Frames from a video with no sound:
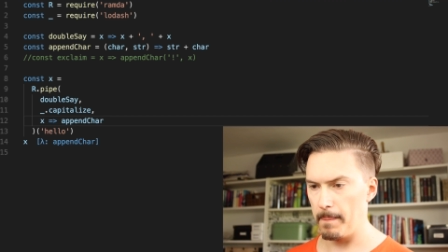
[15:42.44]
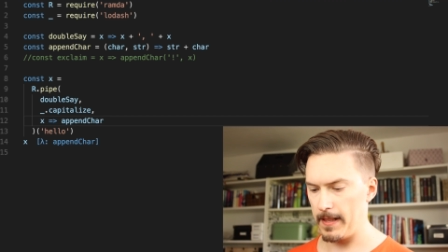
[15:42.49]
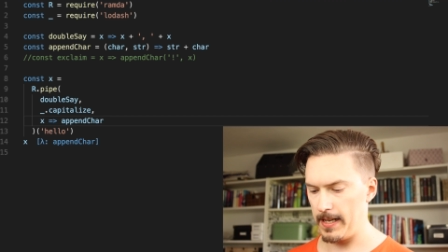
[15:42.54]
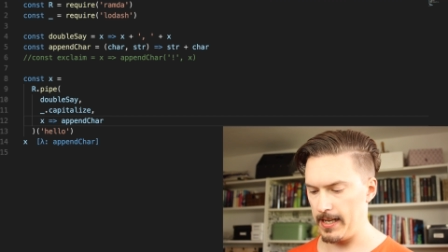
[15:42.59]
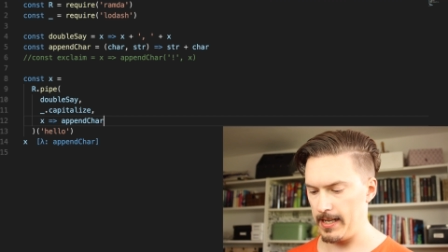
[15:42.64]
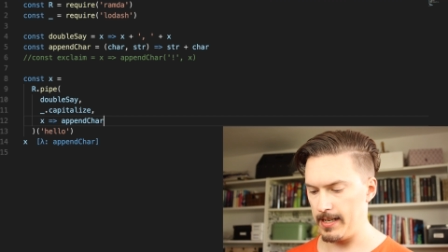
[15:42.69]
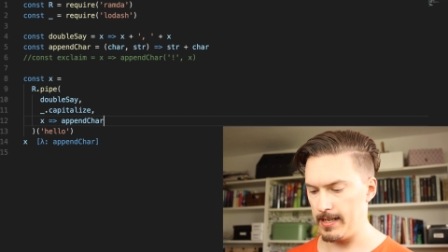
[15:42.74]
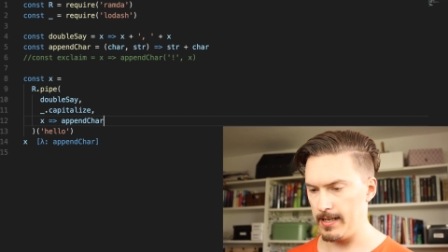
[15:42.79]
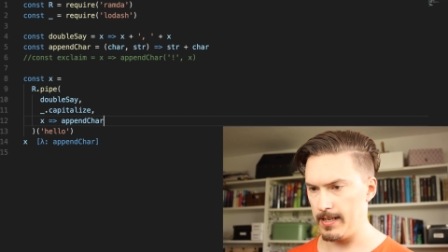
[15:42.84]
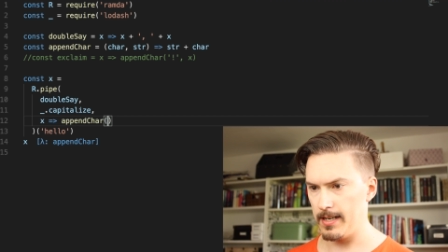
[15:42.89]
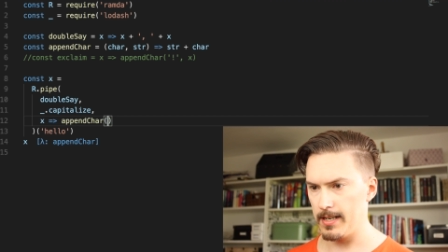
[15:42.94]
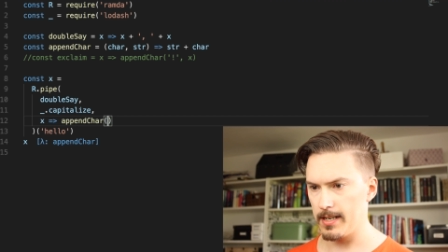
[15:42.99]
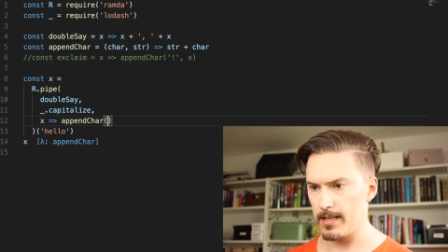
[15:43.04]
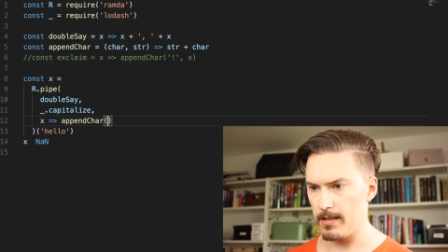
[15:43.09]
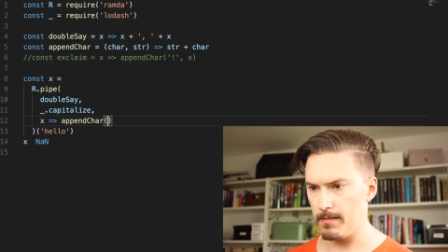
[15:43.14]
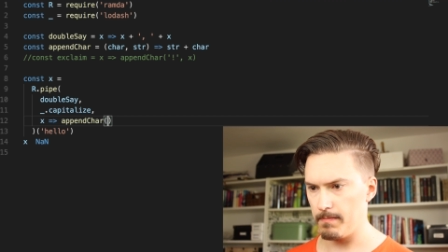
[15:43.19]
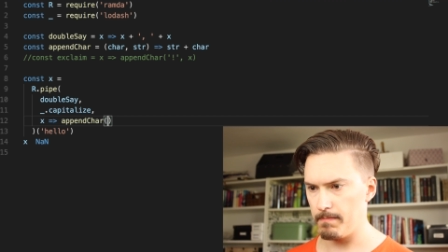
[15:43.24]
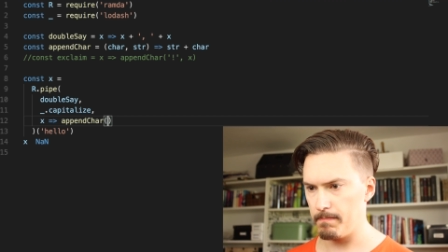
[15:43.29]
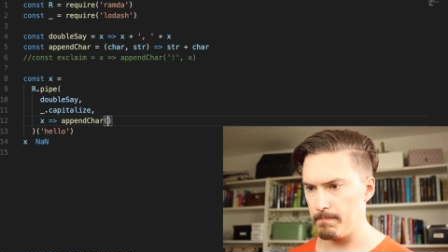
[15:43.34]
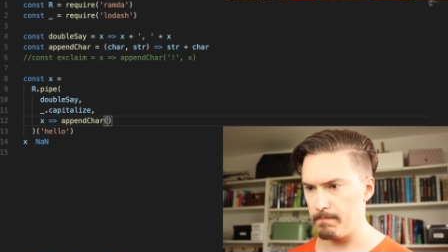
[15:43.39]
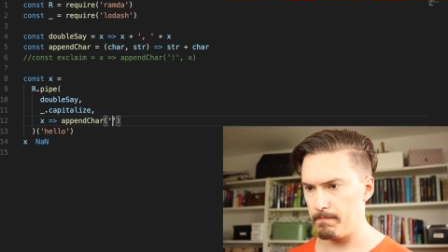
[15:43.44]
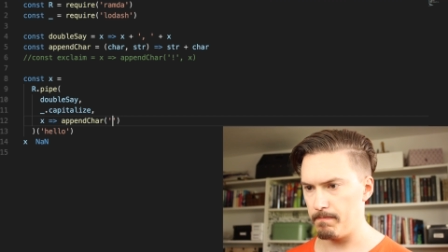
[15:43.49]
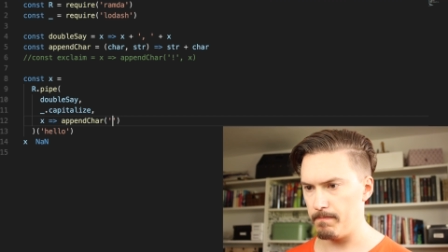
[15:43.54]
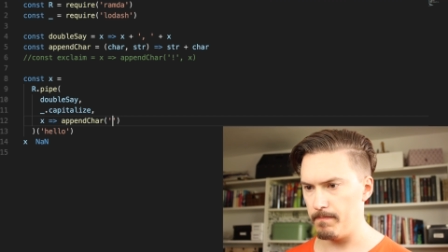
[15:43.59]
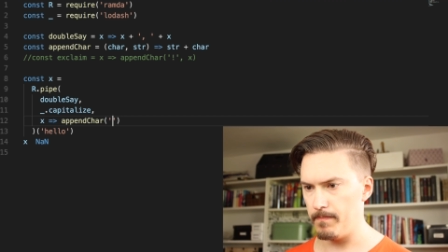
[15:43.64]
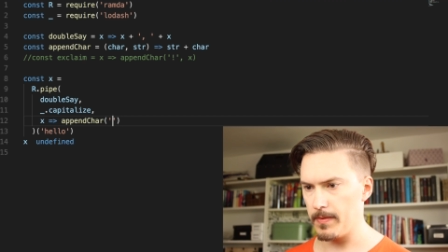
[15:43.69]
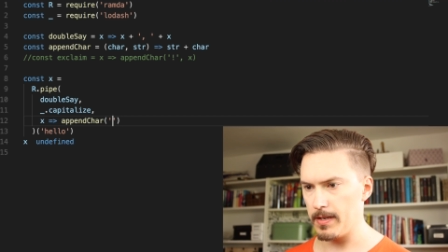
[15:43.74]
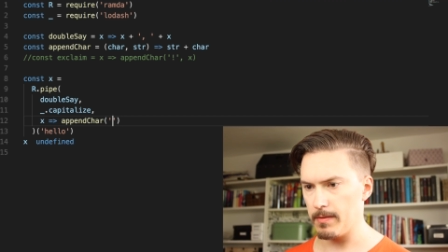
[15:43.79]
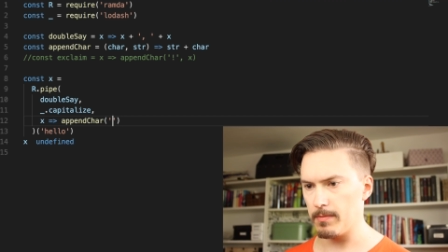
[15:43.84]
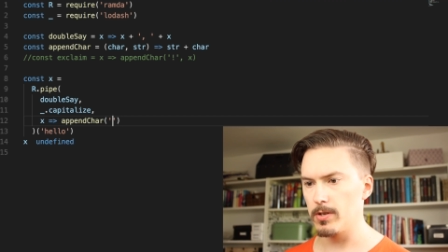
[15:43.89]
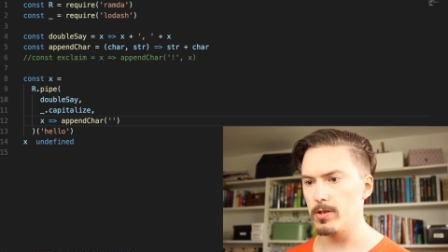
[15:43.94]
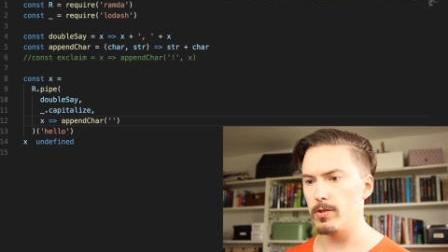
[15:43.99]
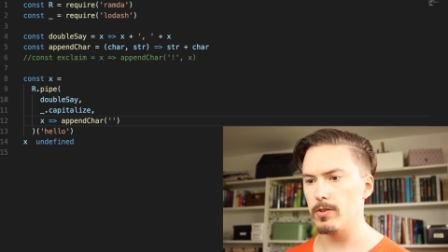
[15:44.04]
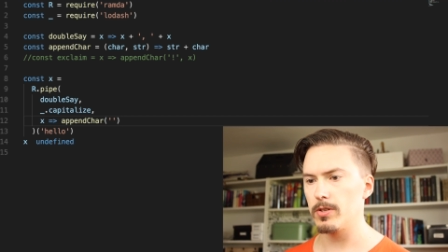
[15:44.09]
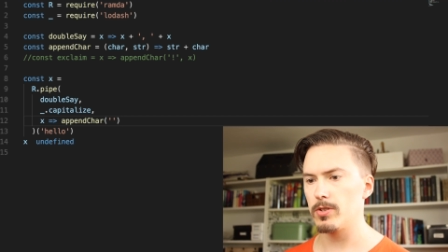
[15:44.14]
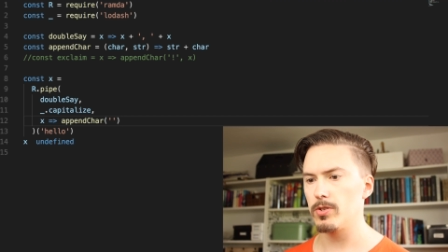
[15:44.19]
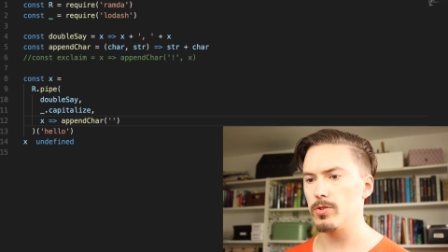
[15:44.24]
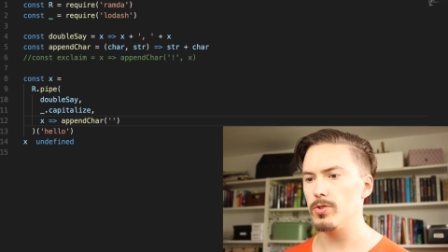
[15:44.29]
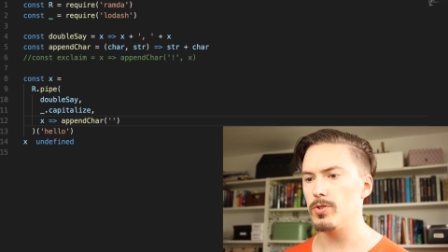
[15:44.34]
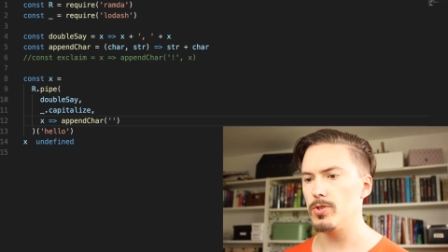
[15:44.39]
and I'm
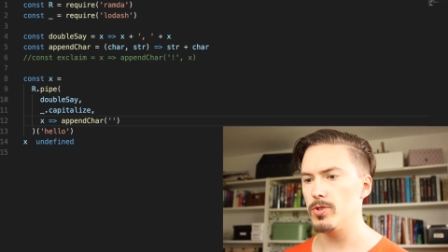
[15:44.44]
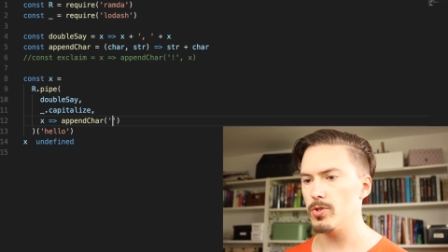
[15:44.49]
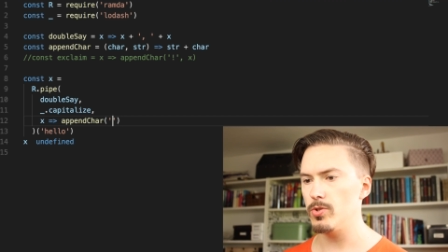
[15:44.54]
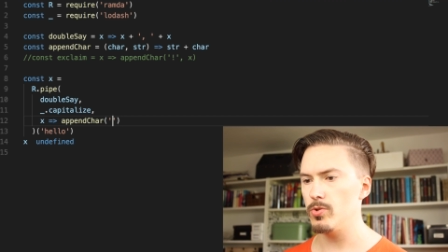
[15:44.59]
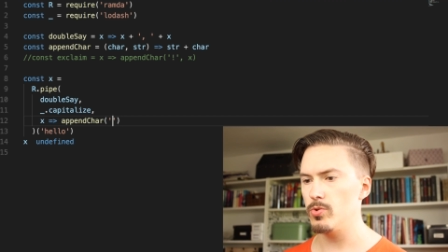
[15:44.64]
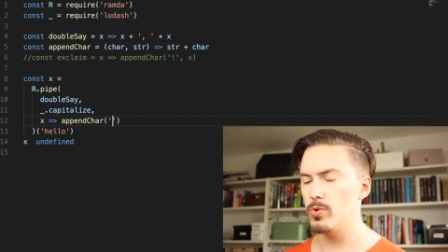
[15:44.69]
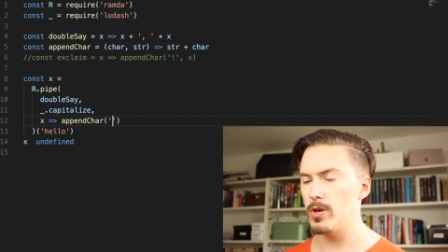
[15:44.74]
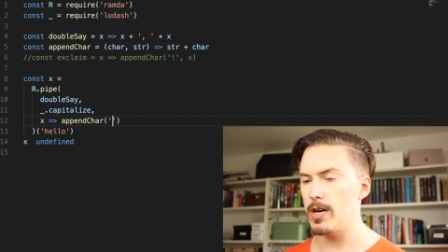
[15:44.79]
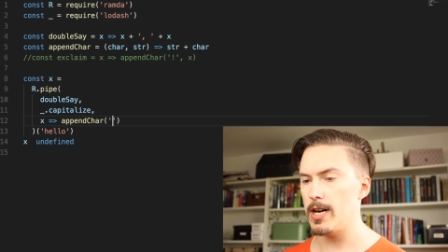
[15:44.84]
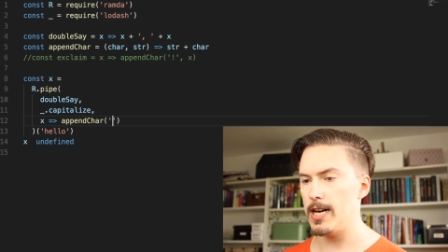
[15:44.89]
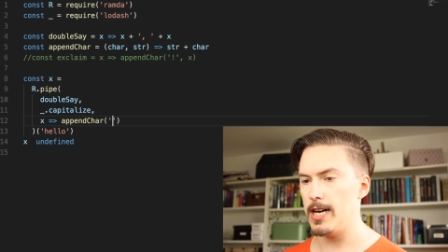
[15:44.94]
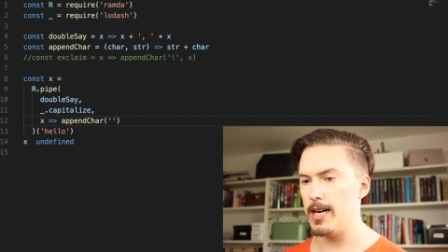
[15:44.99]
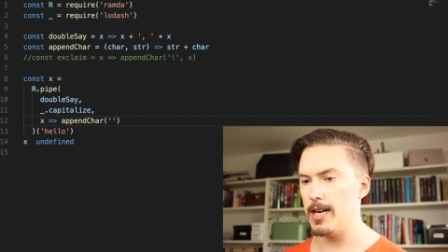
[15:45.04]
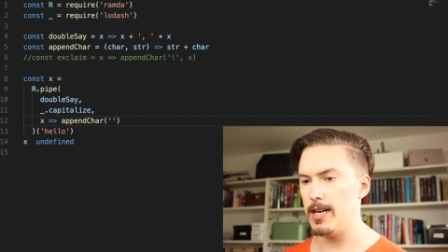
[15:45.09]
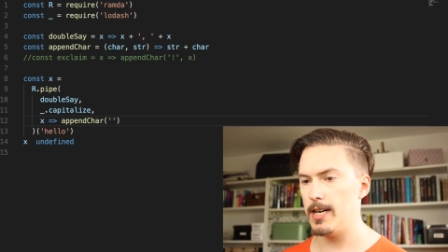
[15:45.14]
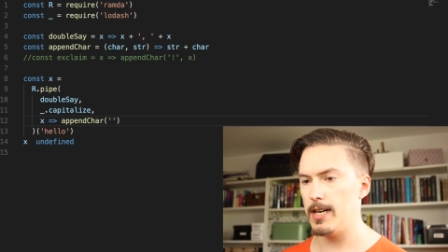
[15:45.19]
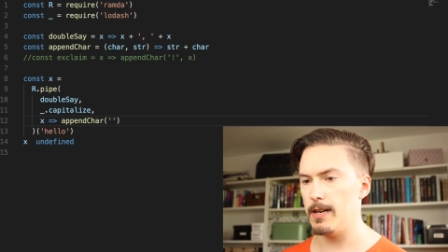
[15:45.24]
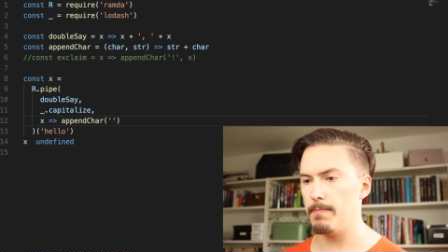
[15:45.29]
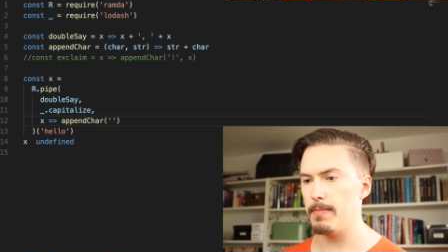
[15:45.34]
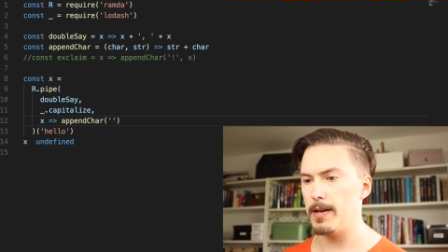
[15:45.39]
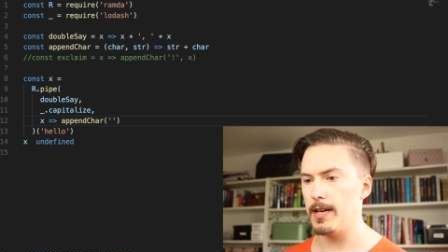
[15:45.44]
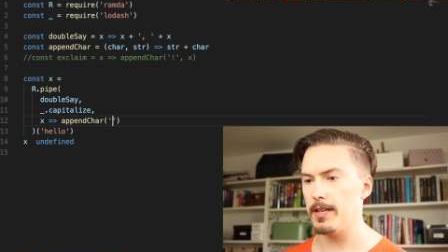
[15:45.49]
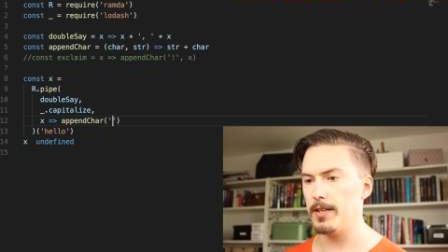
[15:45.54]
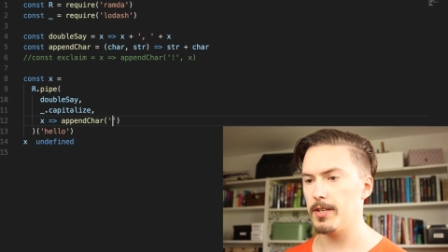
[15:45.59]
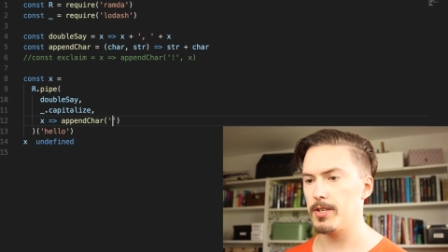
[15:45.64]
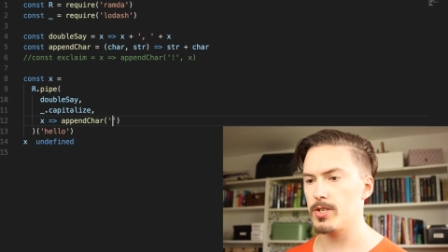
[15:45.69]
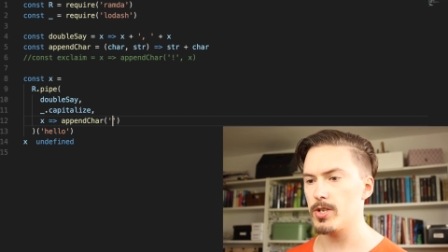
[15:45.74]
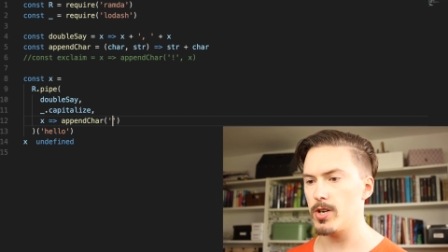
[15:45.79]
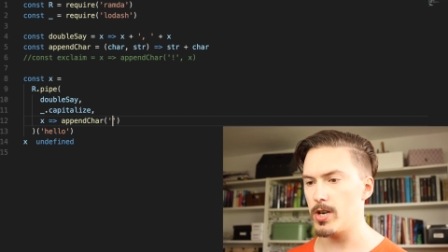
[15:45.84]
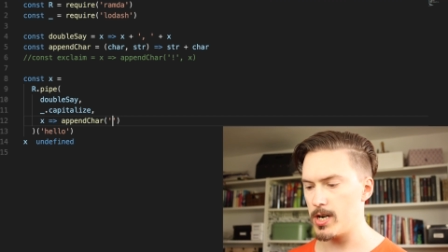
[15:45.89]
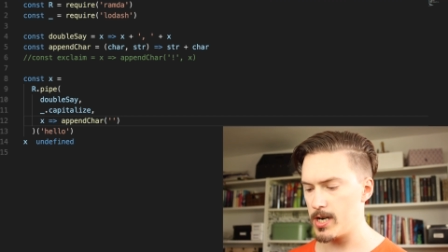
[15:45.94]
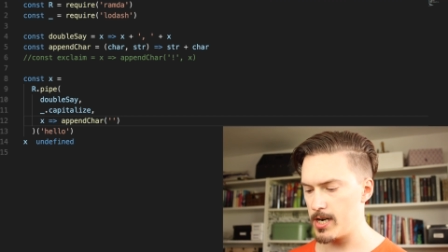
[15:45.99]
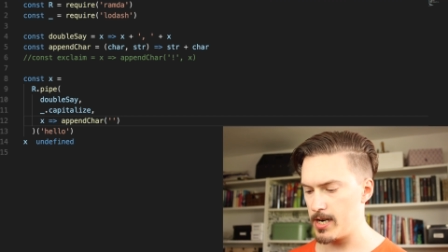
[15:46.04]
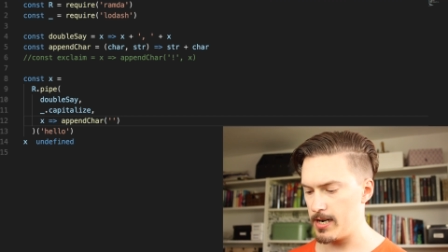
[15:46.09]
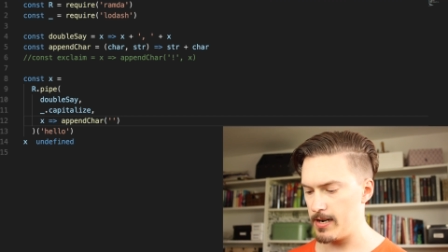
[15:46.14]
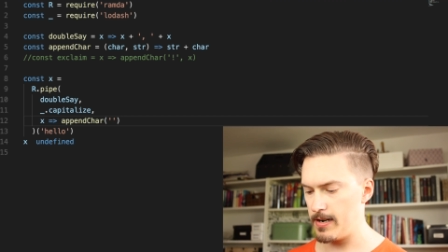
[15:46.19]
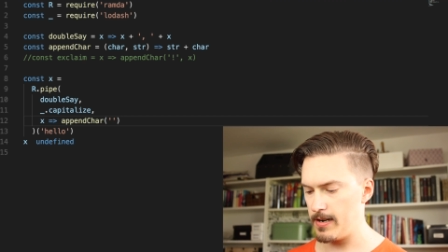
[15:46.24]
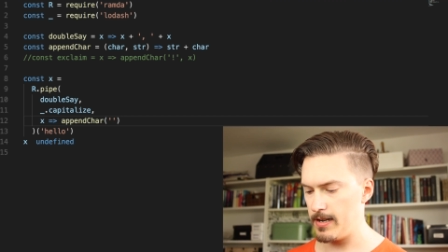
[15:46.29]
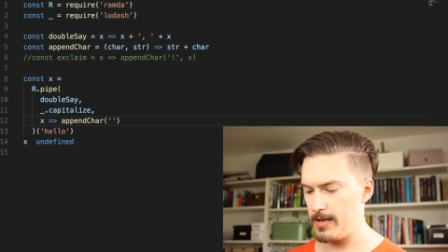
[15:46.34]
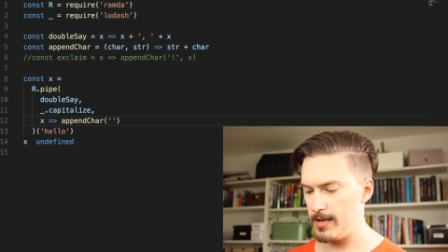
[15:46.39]
going to do append char,